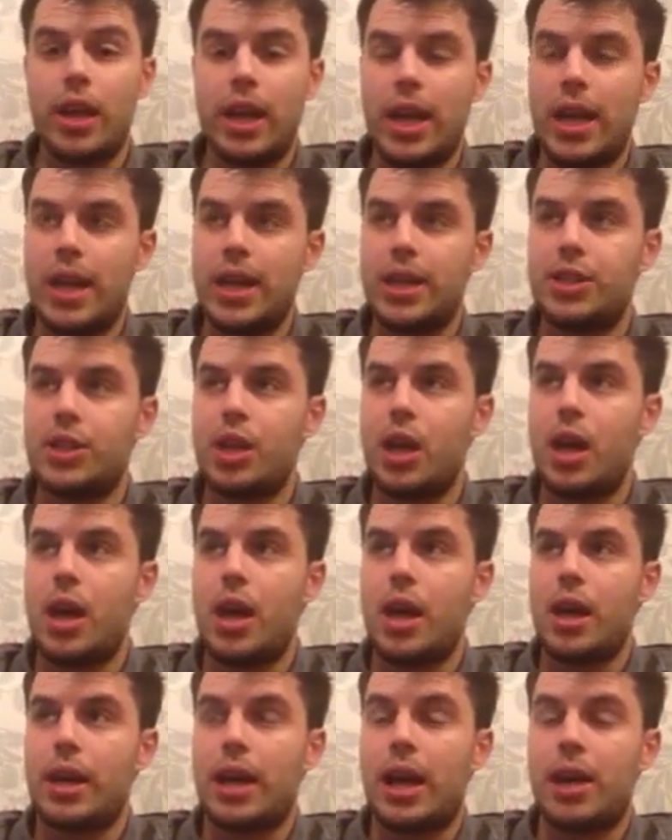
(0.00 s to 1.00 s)
is
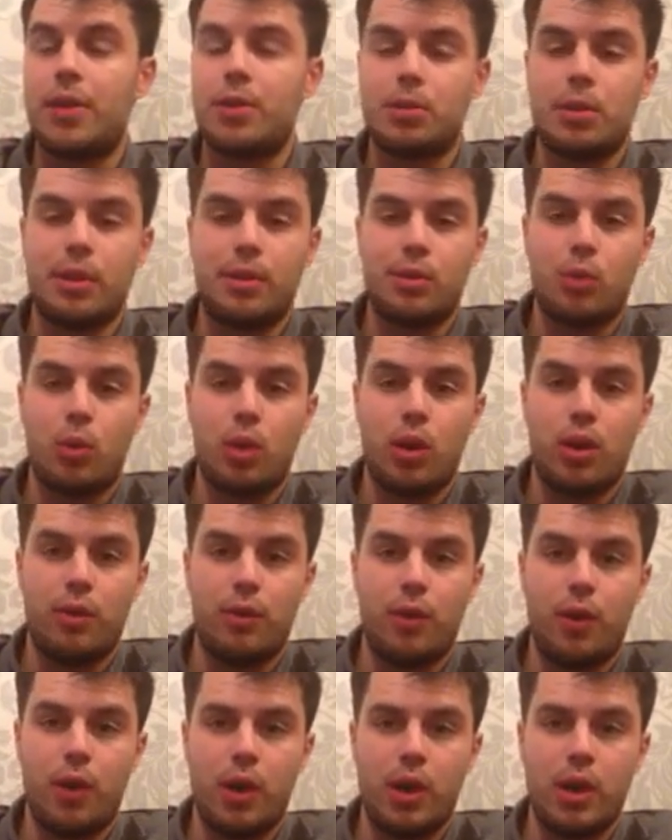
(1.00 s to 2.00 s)
Callum Smith's won the
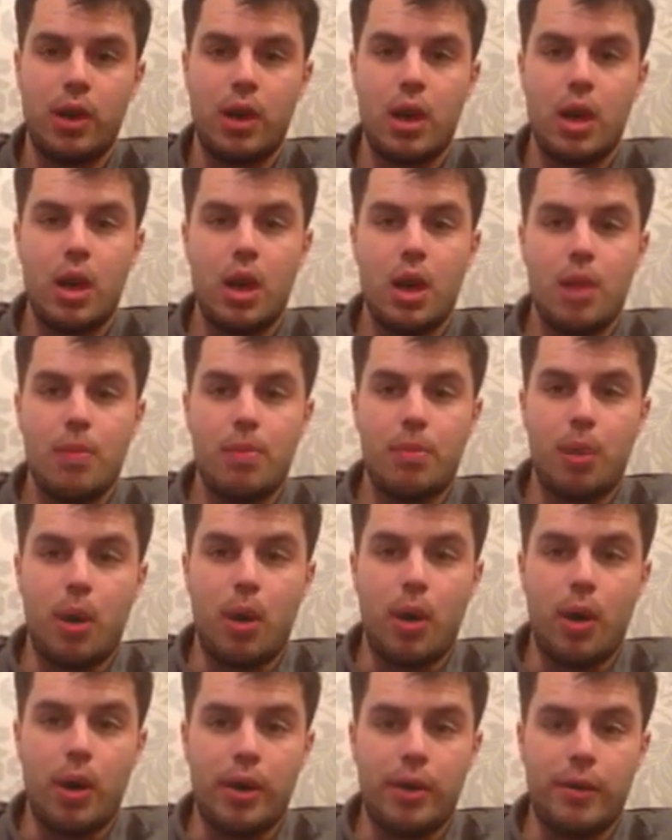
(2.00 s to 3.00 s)
fight
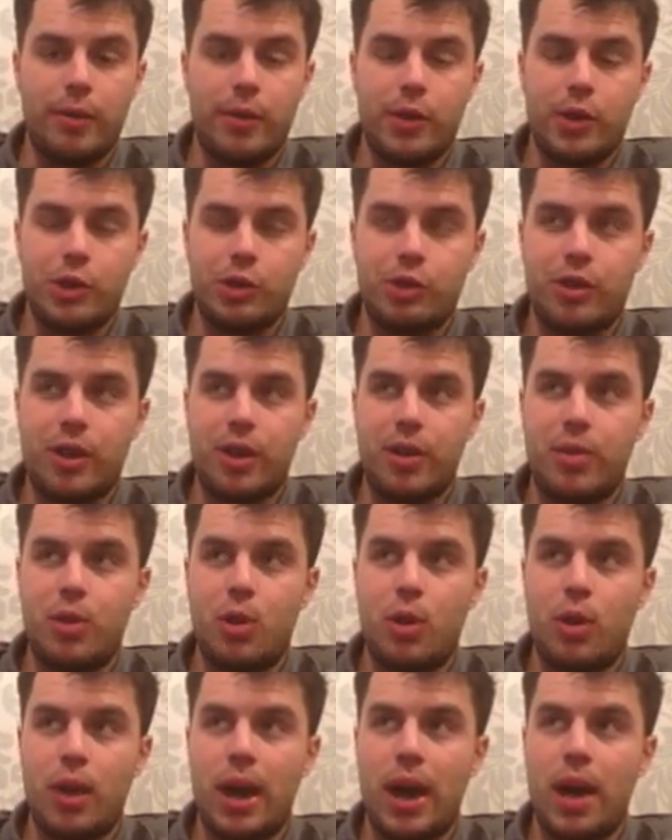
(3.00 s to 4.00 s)
by first round
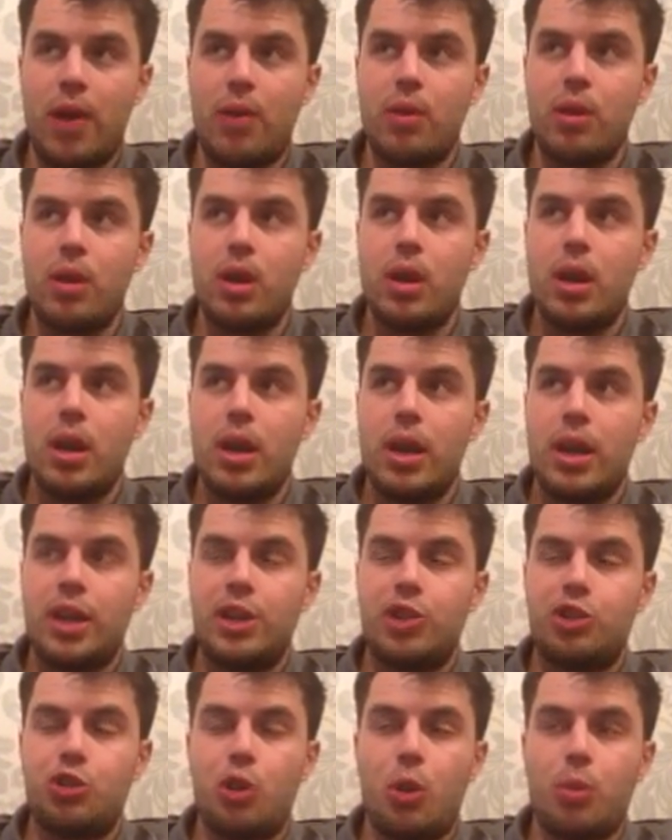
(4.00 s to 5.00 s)
knockout.
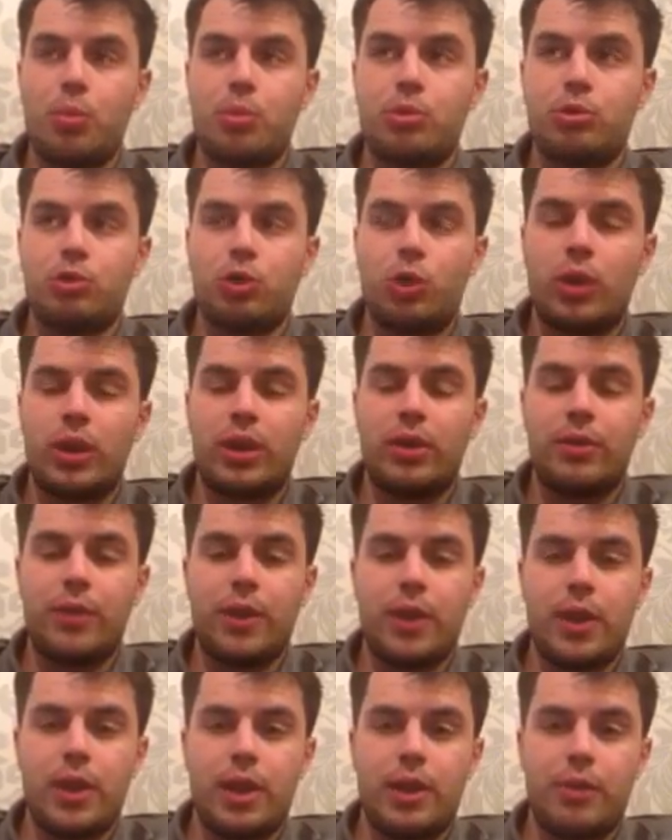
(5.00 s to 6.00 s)
He's dropped Rocky
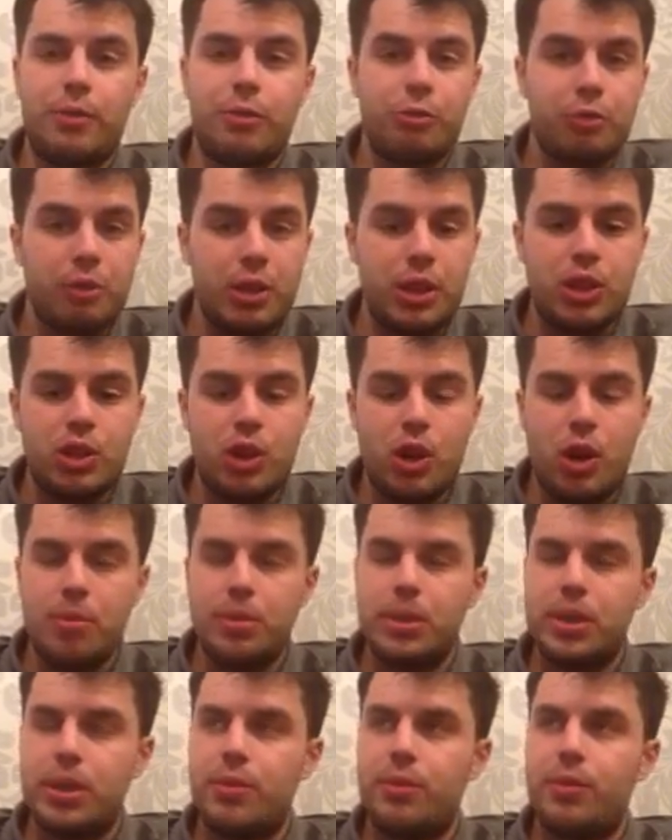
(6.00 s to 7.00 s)
Fielding 3
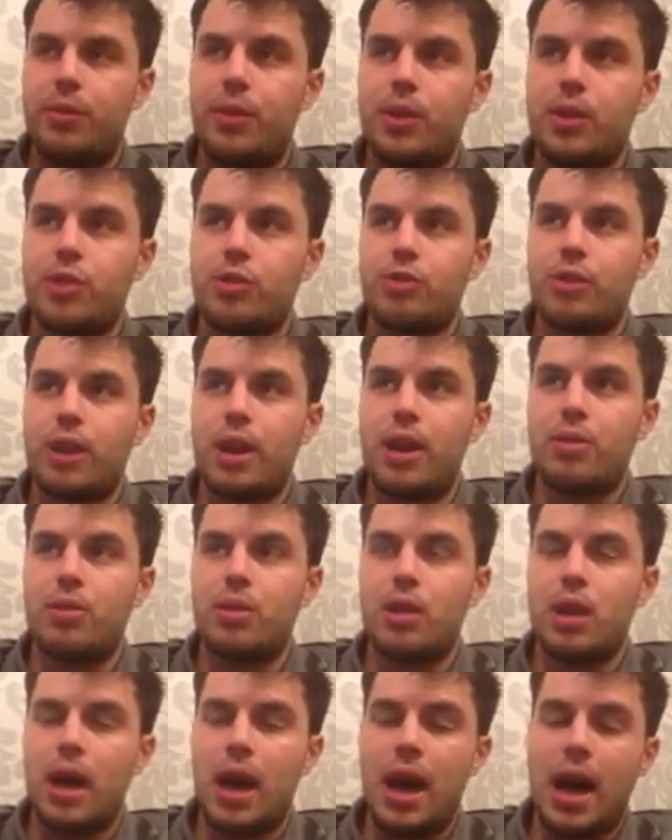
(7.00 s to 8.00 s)
times in the first
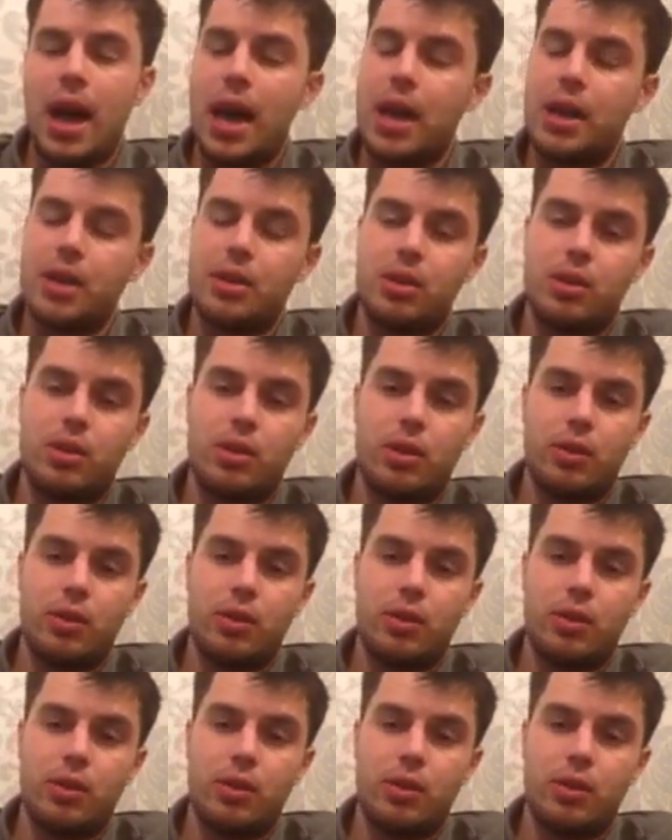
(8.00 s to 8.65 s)
round, and